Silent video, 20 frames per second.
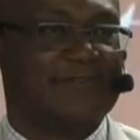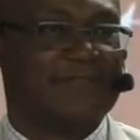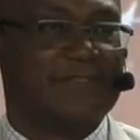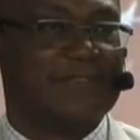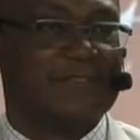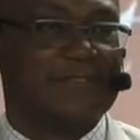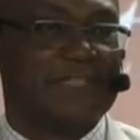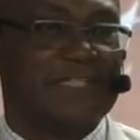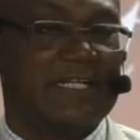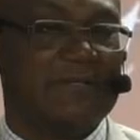
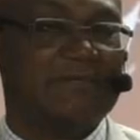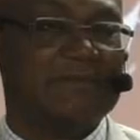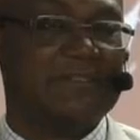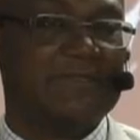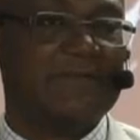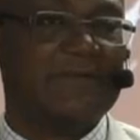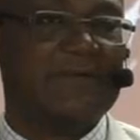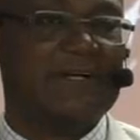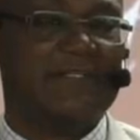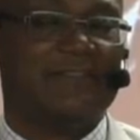Luke chapter
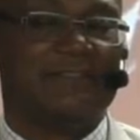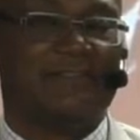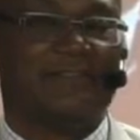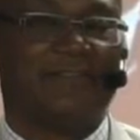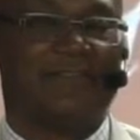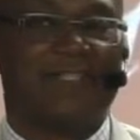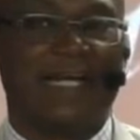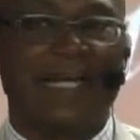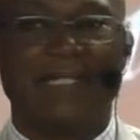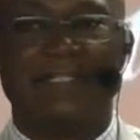
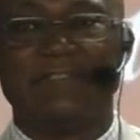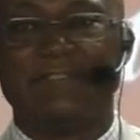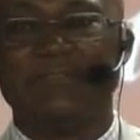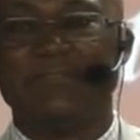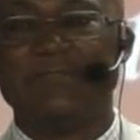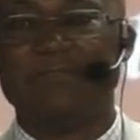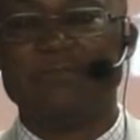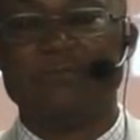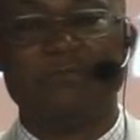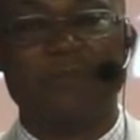1, and
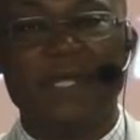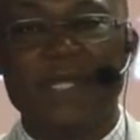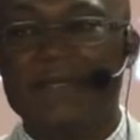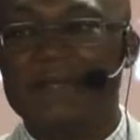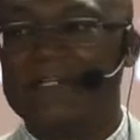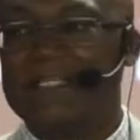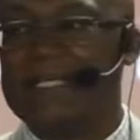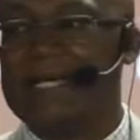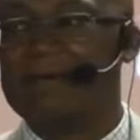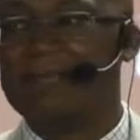told
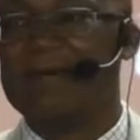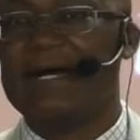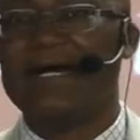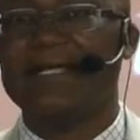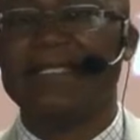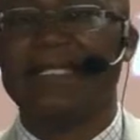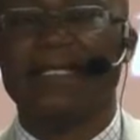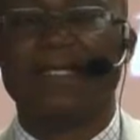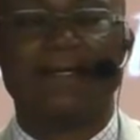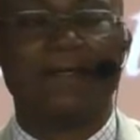Mary
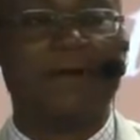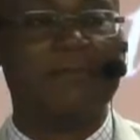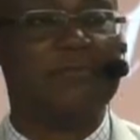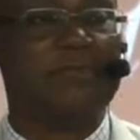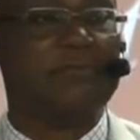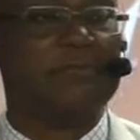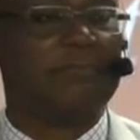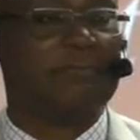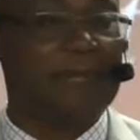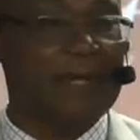about the
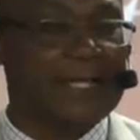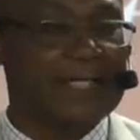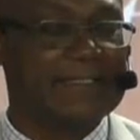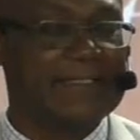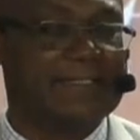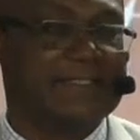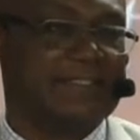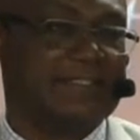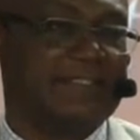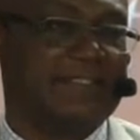coming
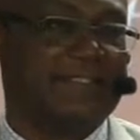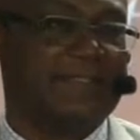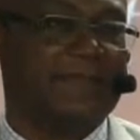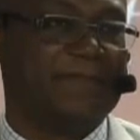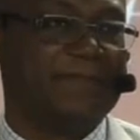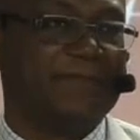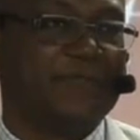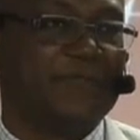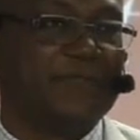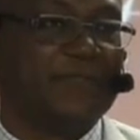pregnancy.
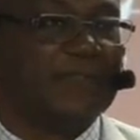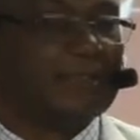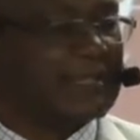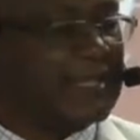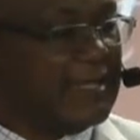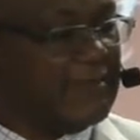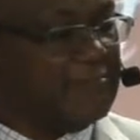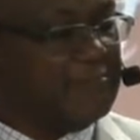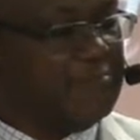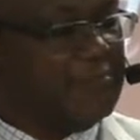
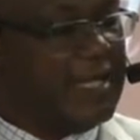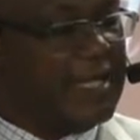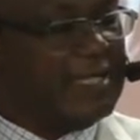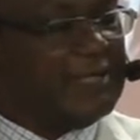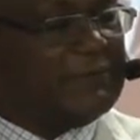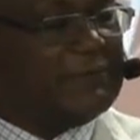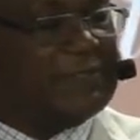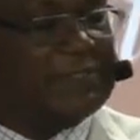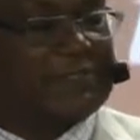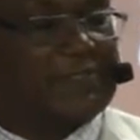And
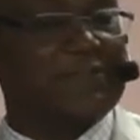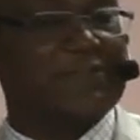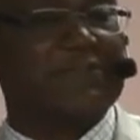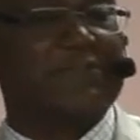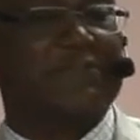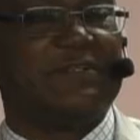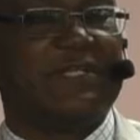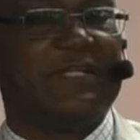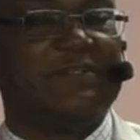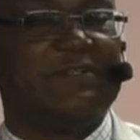Mary was
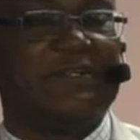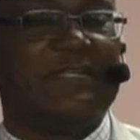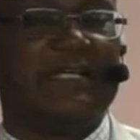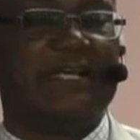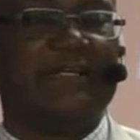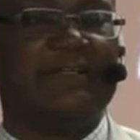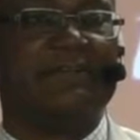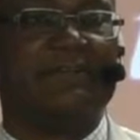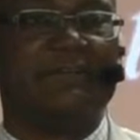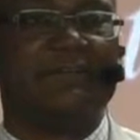also
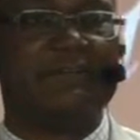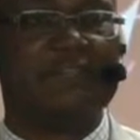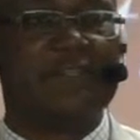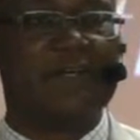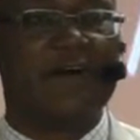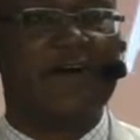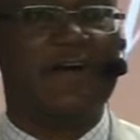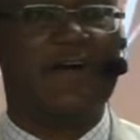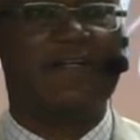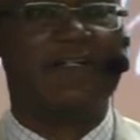another
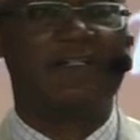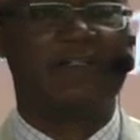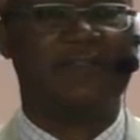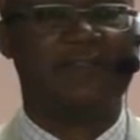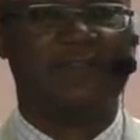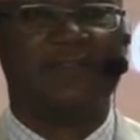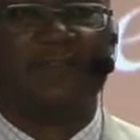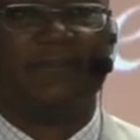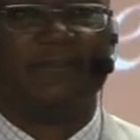young,